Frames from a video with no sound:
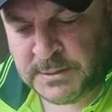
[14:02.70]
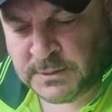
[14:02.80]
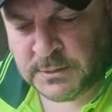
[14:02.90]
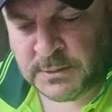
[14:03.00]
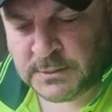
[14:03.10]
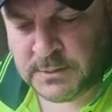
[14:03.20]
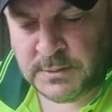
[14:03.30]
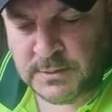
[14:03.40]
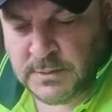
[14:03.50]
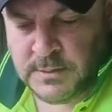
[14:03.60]
to just,
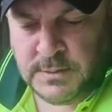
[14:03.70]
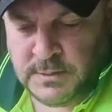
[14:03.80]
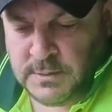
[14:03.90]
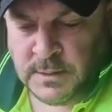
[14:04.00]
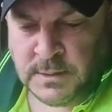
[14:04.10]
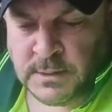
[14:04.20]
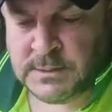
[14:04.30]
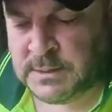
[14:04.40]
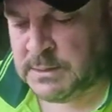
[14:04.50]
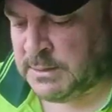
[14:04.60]
like I
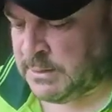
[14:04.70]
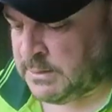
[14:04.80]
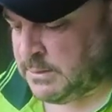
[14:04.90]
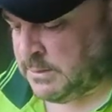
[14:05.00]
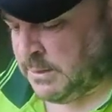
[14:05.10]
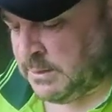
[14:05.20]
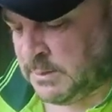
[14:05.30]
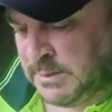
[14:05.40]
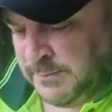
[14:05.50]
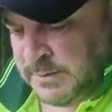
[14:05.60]
say, 6 or
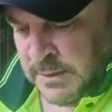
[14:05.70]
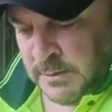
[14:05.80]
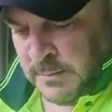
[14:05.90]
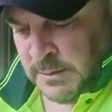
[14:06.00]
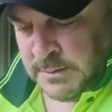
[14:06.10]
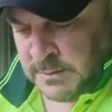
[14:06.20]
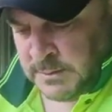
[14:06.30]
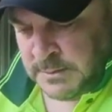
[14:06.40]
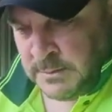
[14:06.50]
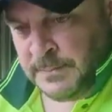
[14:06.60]
7 centimeters at a
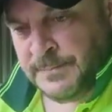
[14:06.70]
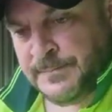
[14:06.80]
time,